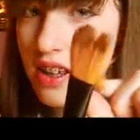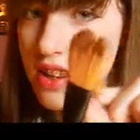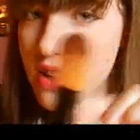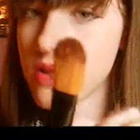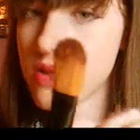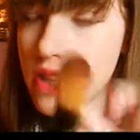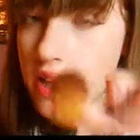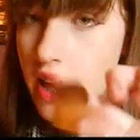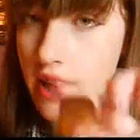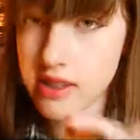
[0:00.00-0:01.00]
that's very
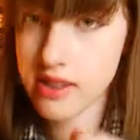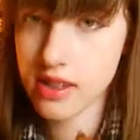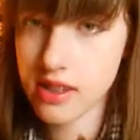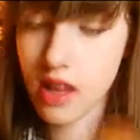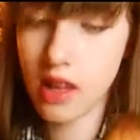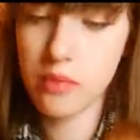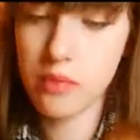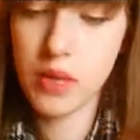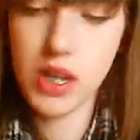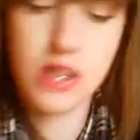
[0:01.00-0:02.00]
nice.
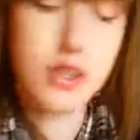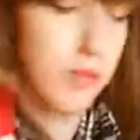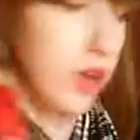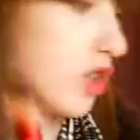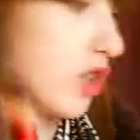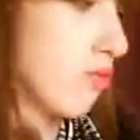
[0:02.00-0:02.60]
Whereas this brush is